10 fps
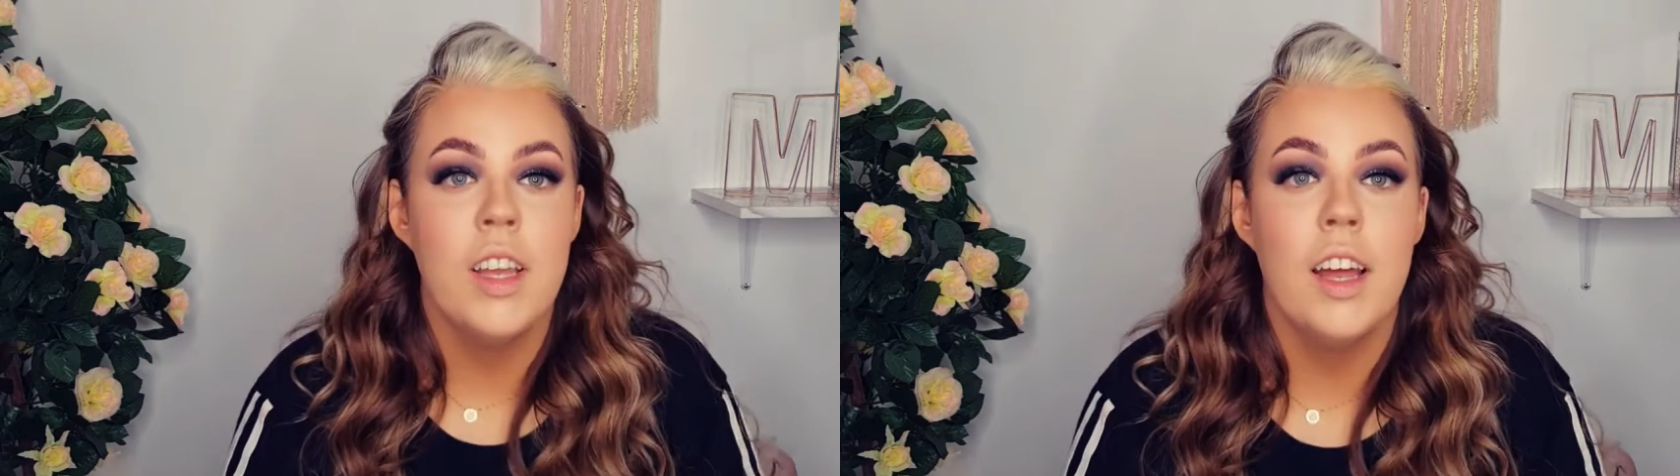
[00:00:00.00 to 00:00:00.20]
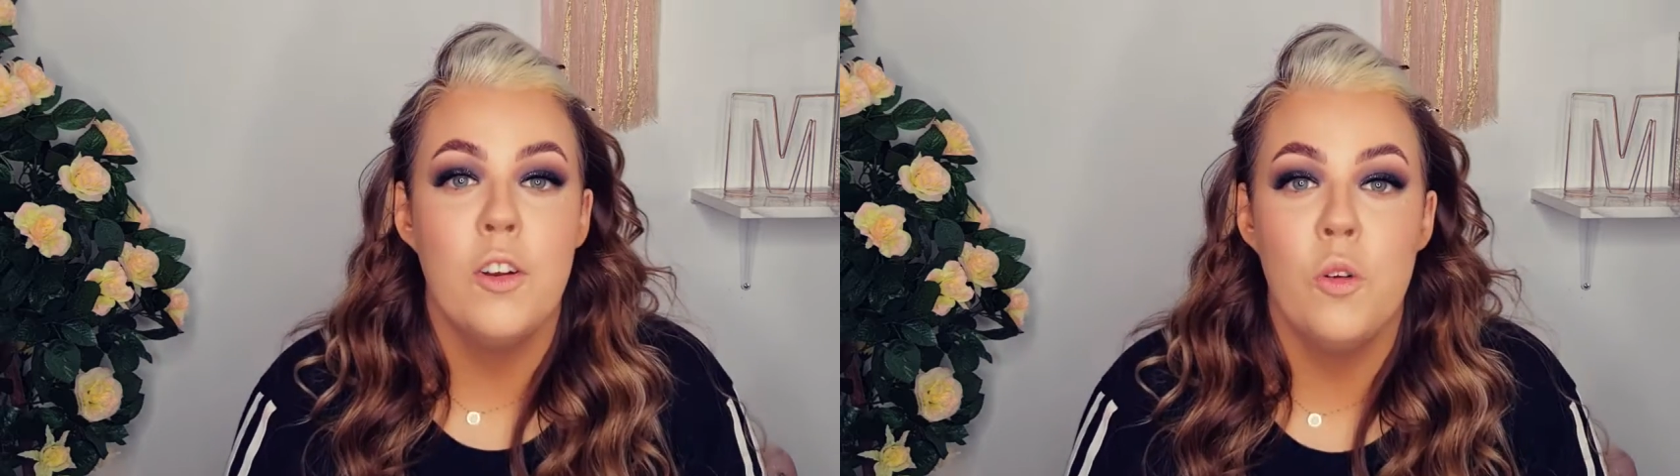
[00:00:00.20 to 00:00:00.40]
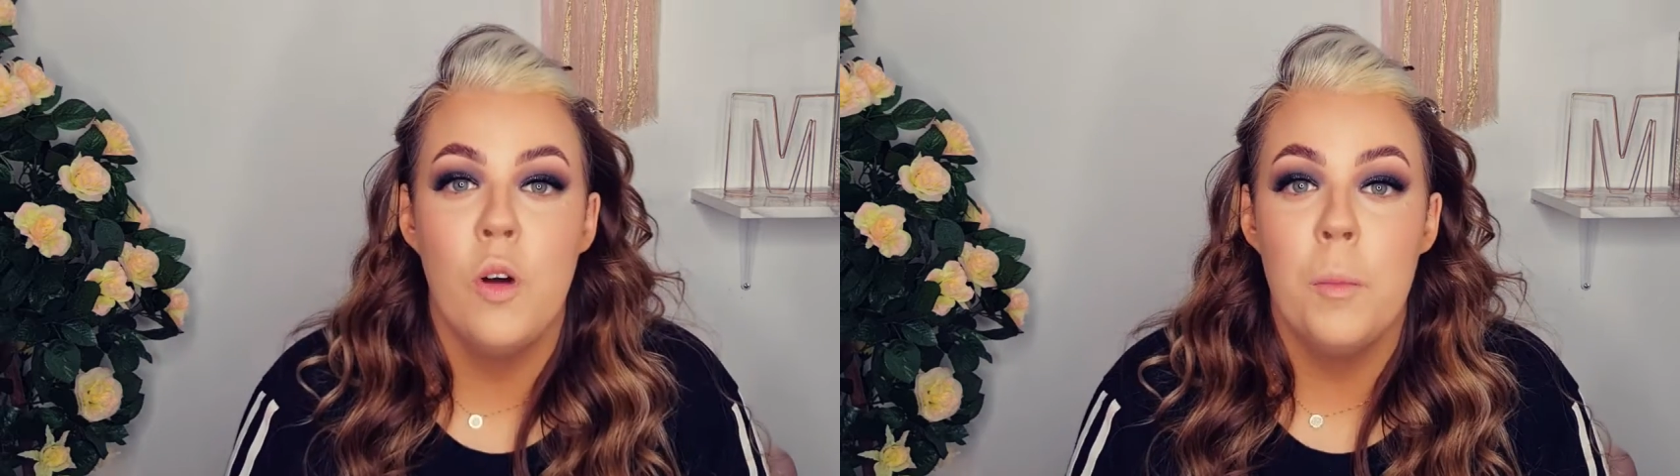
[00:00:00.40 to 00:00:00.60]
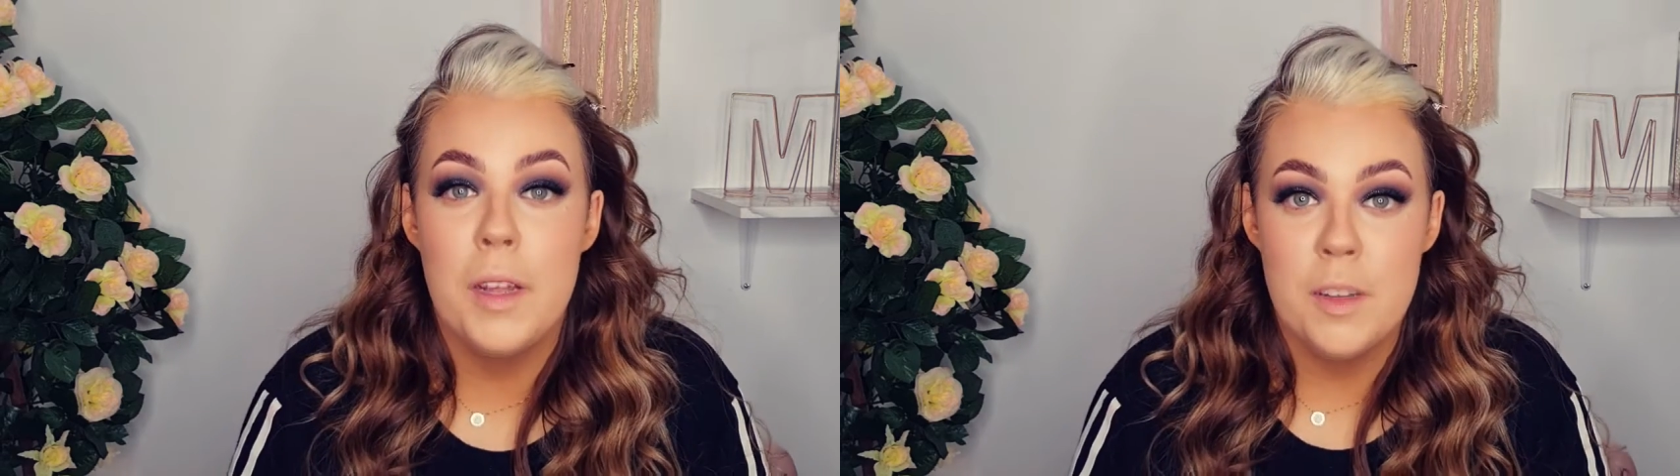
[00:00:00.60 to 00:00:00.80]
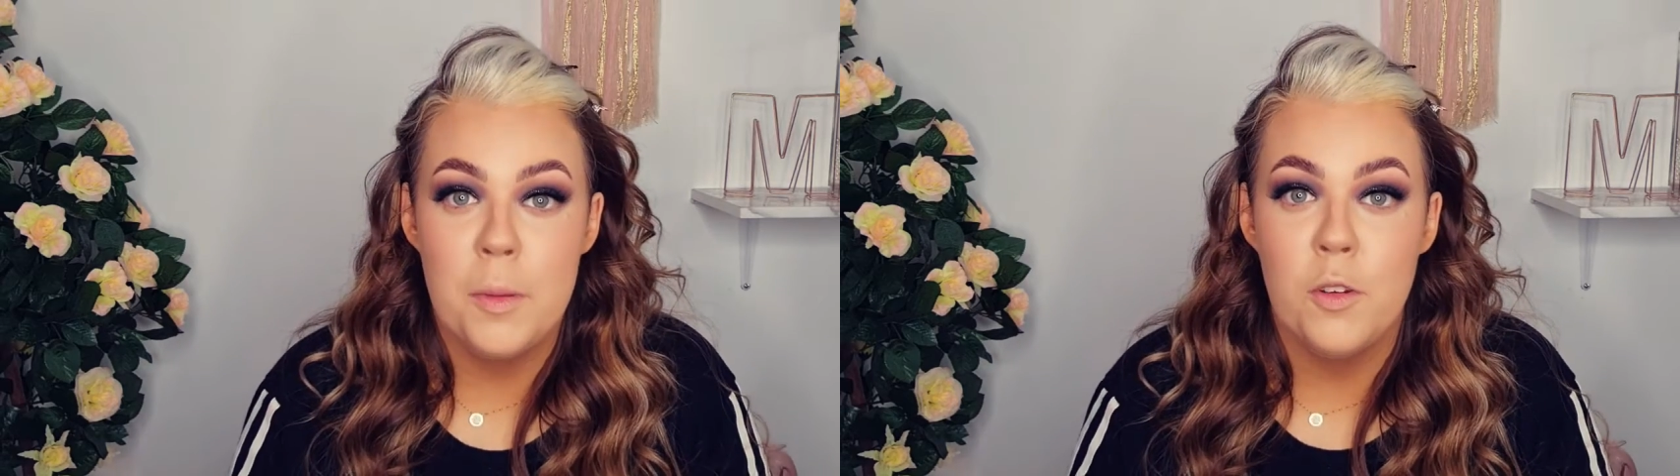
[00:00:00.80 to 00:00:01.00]
And I know I'm
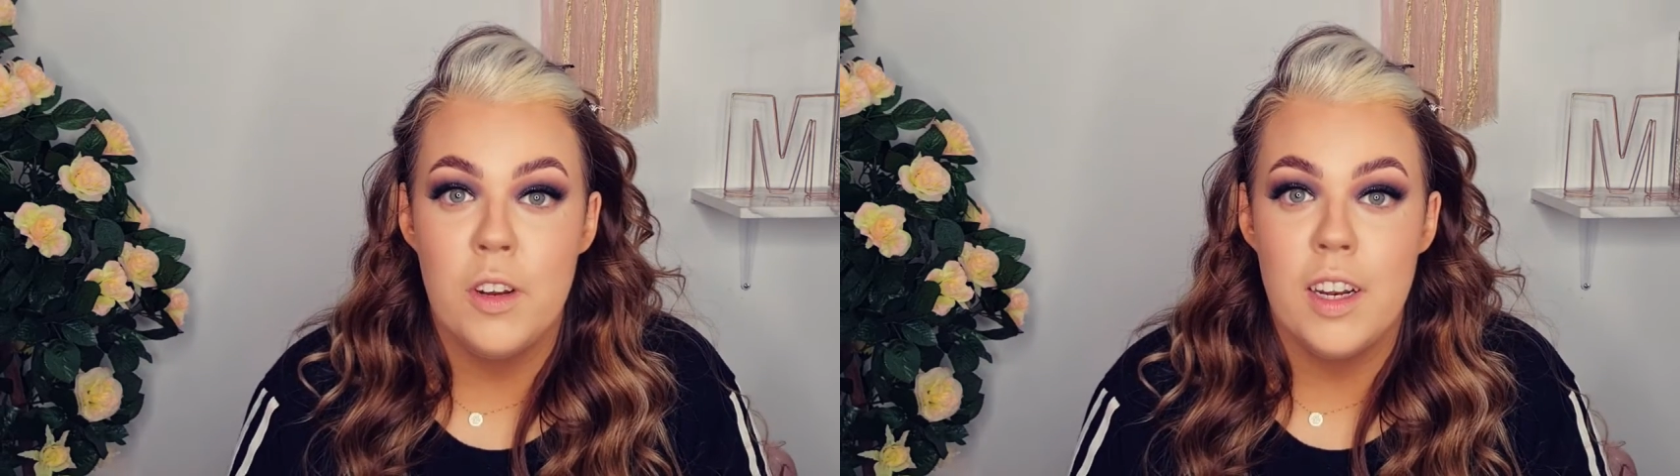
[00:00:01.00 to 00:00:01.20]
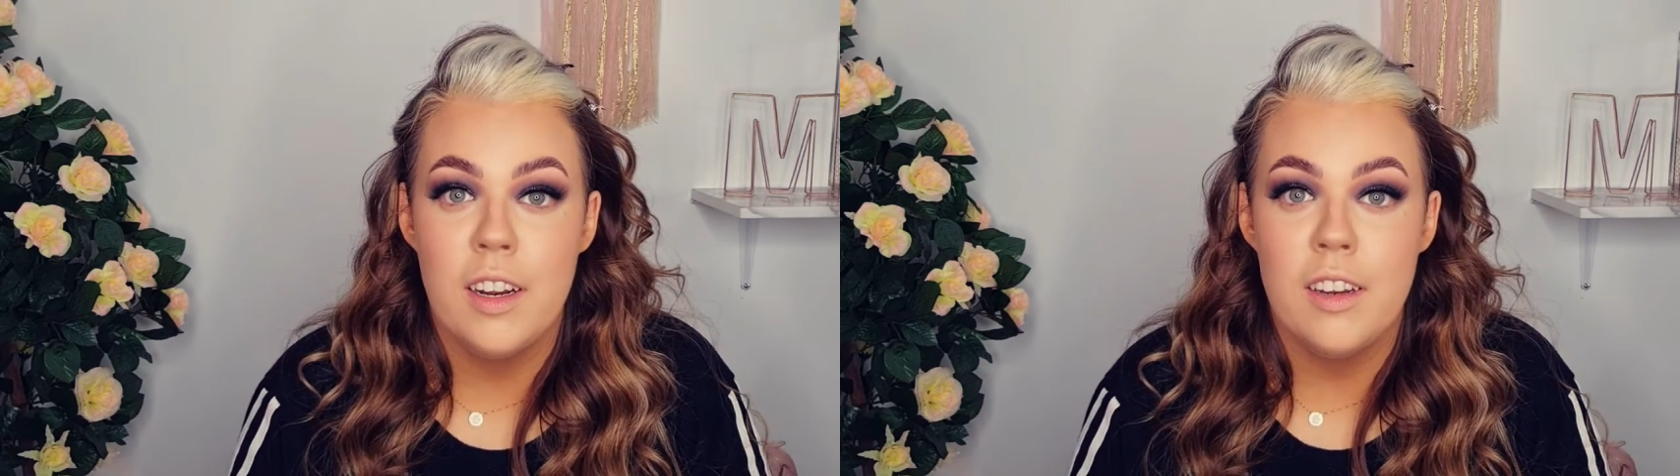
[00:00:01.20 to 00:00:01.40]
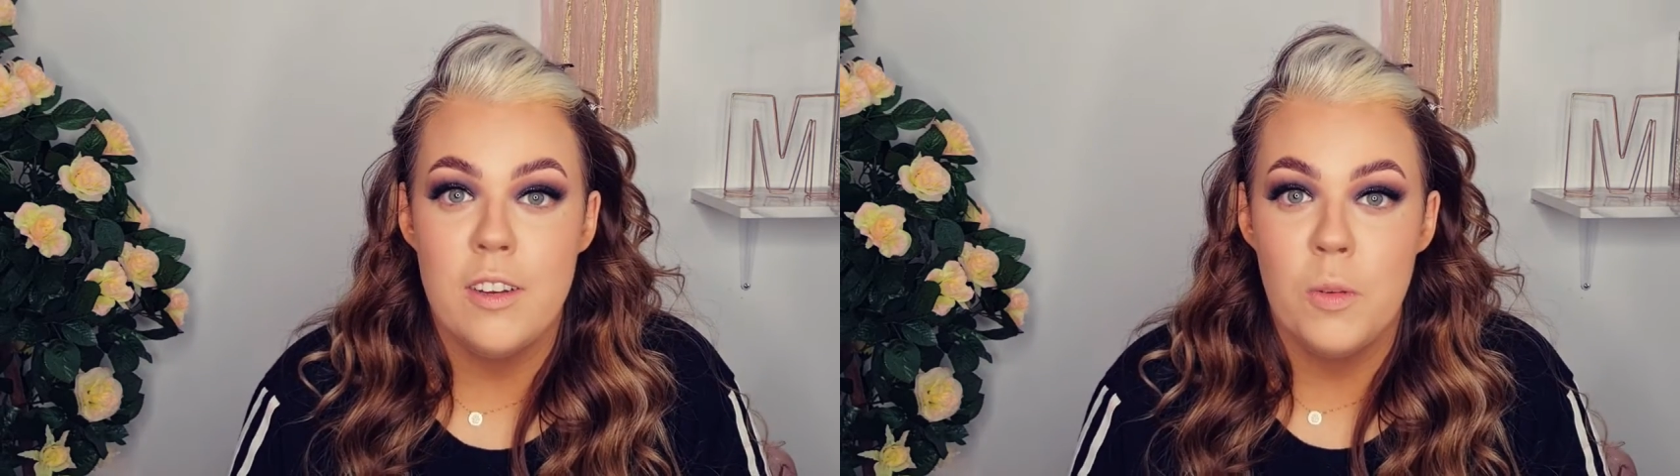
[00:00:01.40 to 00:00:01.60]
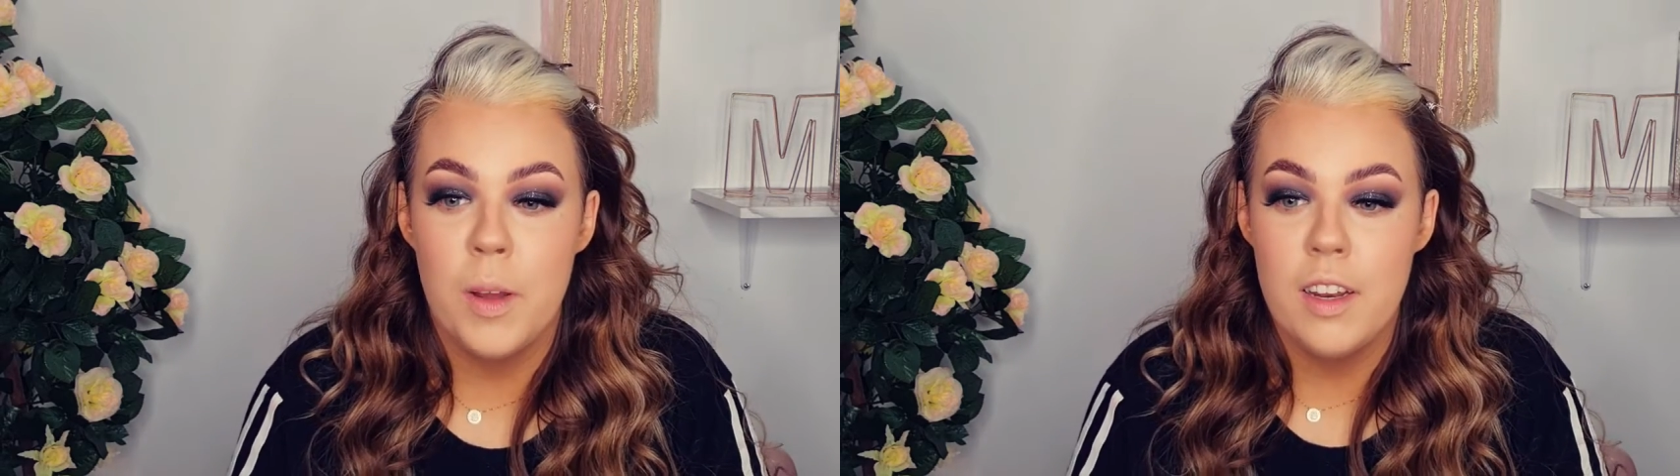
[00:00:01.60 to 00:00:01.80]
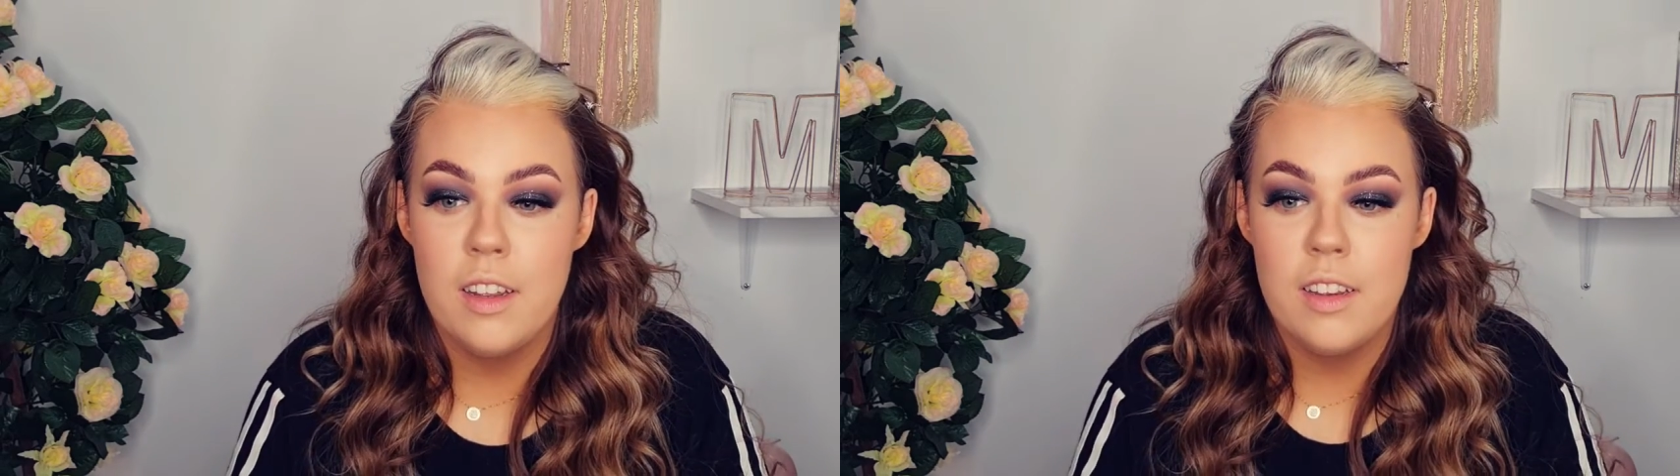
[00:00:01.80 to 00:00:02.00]
meant to be doing a
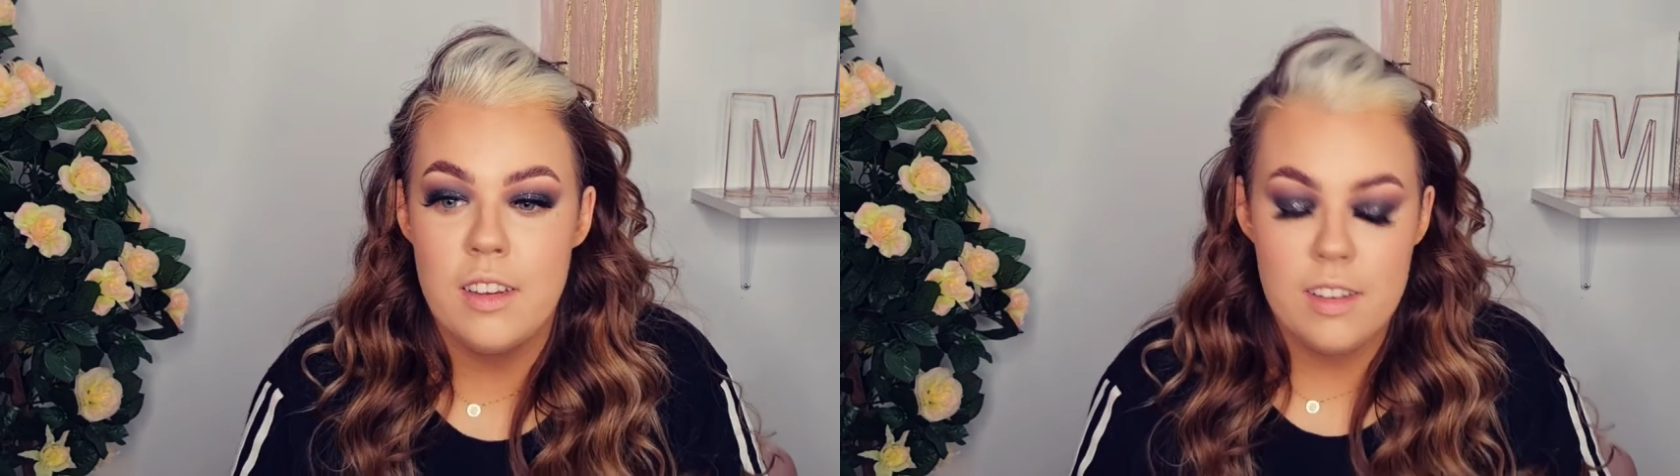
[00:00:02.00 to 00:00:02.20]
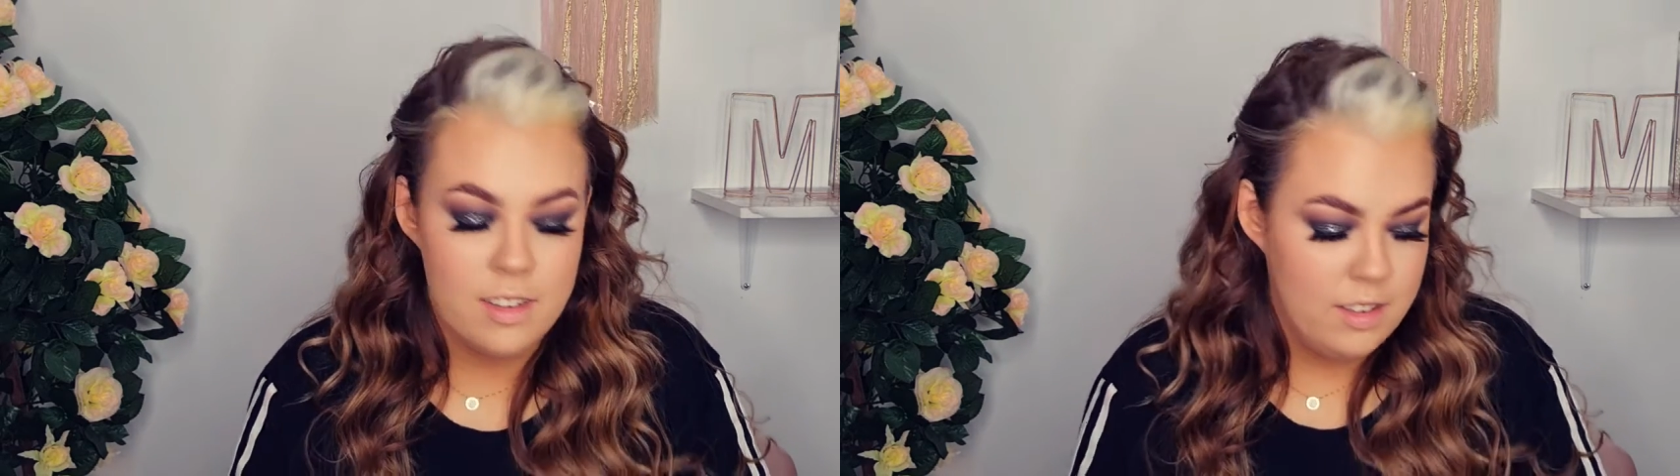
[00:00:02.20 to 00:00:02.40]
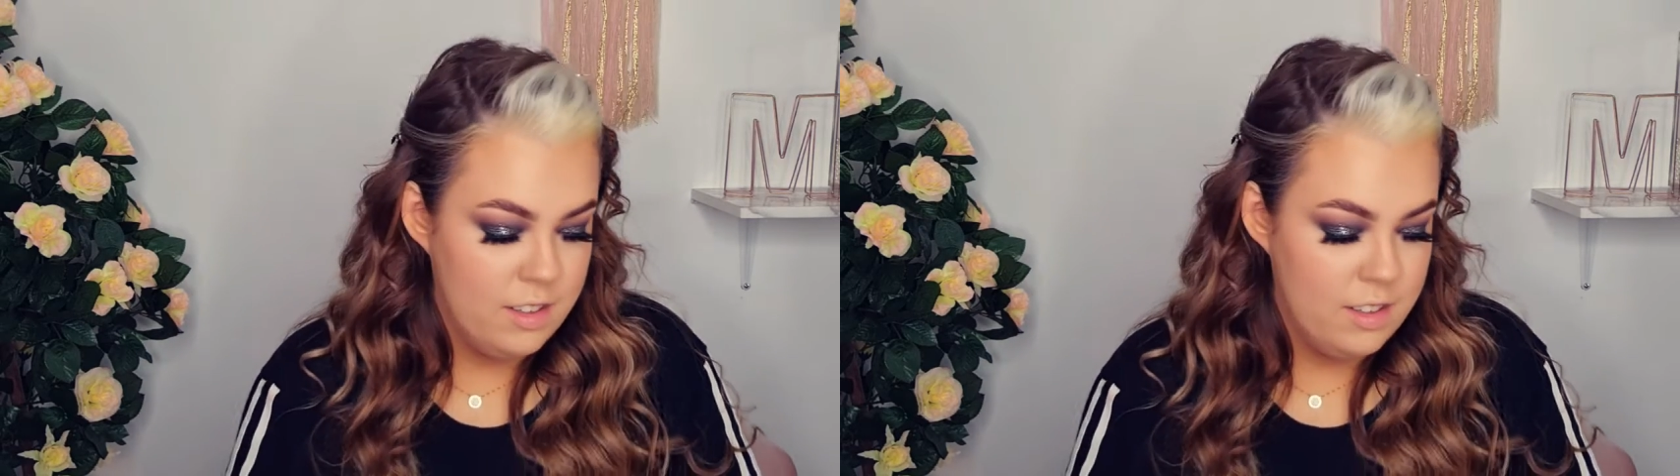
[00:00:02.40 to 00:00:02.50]
1920s